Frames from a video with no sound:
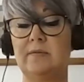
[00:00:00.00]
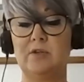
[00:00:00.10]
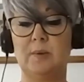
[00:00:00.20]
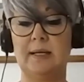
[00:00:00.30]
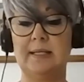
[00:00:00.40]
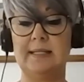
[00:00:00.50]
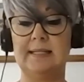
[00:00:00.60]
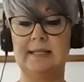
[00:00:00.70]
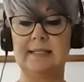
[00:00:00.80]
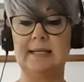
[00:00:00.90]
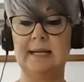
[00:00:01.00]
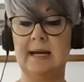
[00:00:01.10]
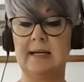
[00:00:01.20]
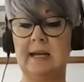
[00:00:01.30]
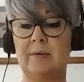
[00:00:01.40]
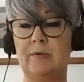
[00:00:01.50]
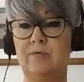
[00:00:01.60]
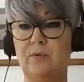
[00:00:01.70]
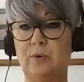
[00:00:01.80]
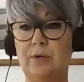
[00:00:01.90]
of the 2016 Act now in
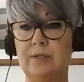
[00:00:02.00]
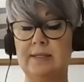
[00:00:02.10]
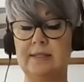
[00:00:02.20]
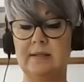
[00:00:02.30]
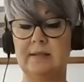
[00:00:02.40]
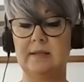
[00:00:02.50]
force,